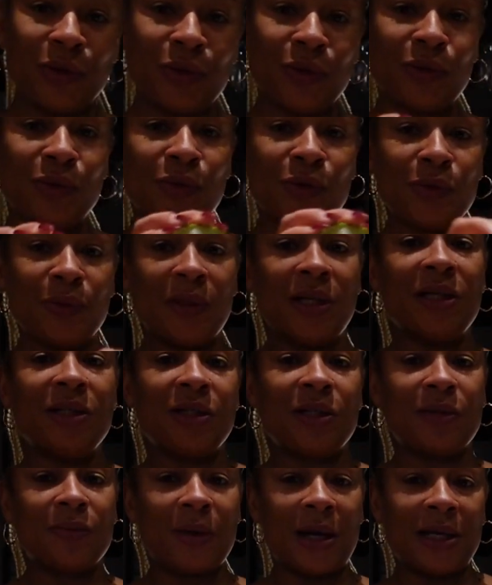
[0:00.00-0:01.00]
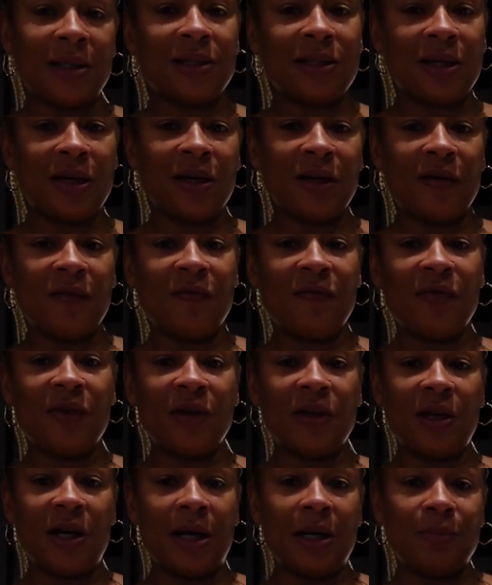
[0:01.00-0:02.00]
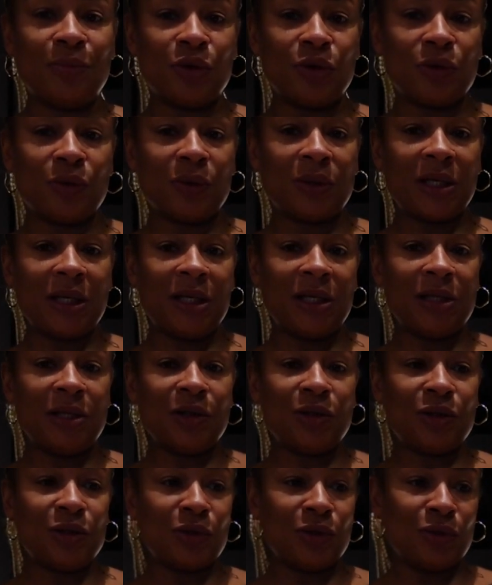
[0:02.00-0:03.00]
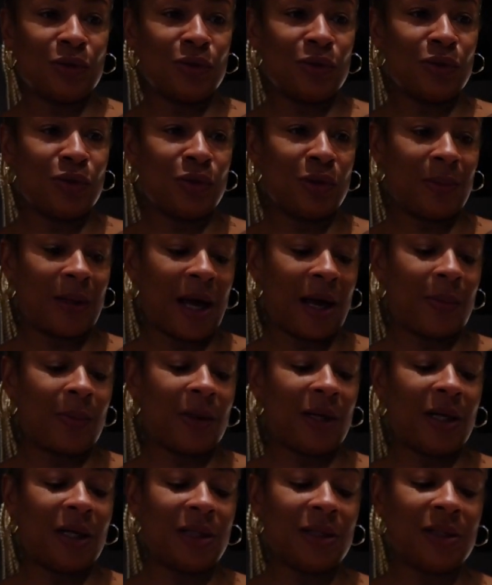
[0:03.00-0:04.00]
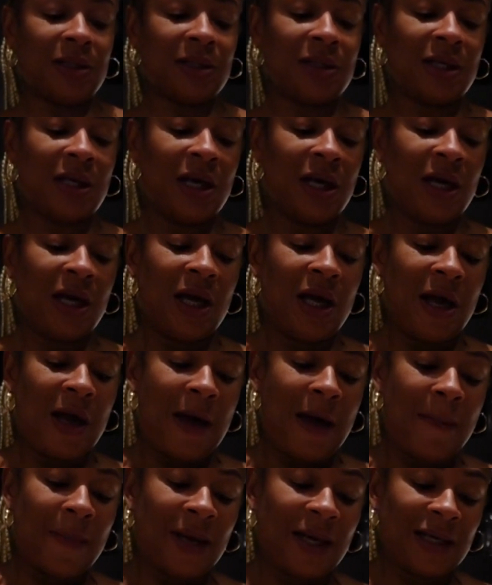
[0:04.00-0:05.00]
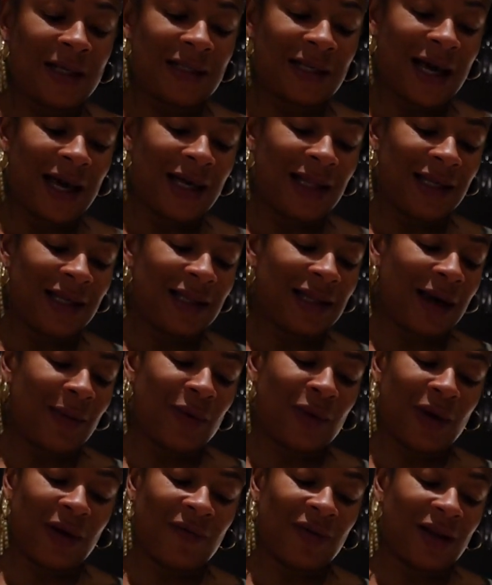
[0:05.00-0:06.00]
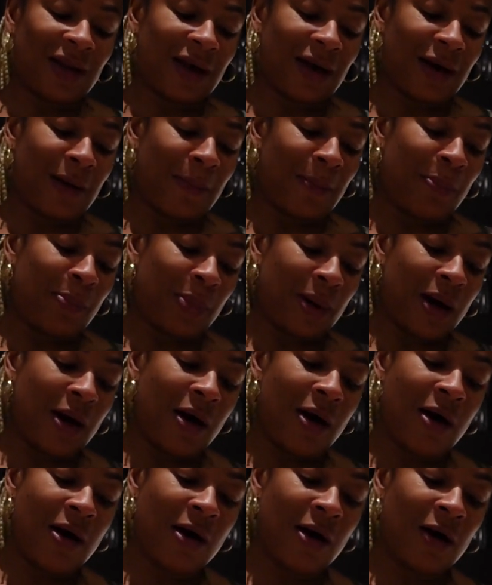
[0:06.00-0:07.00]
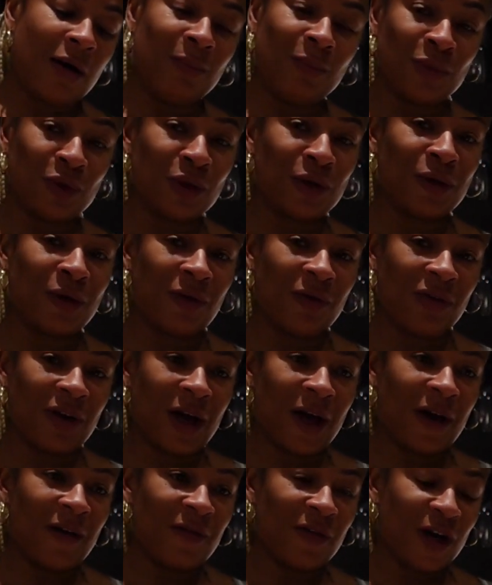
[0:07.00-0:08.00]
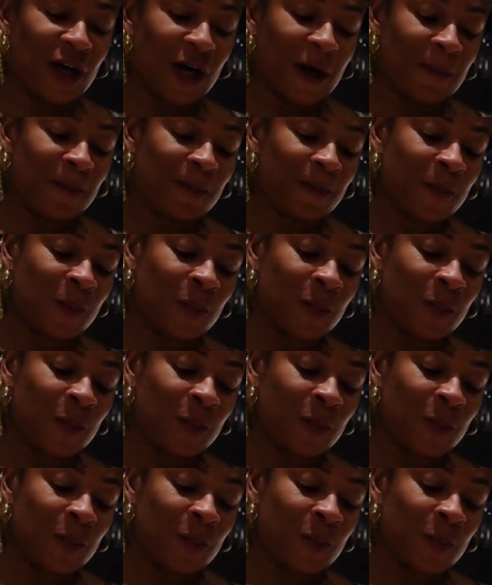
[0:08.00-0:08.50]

to squeeze the rest of the lime juice into the black beans because I think that will give it like a bomb little flavor.